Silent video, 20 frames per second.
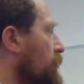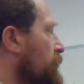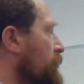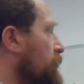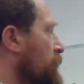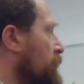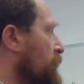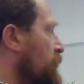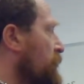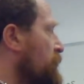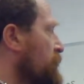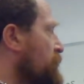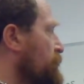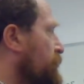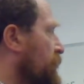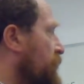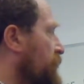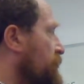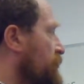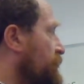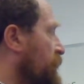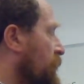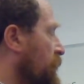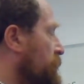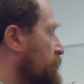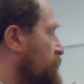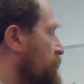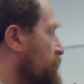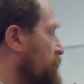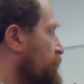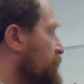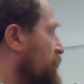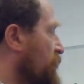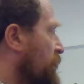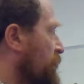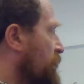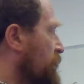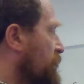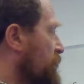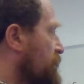that's been developed in
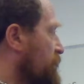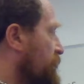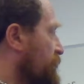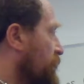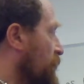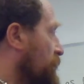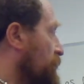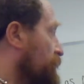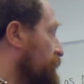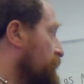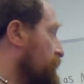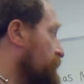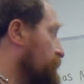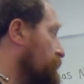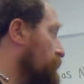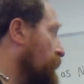the 700s.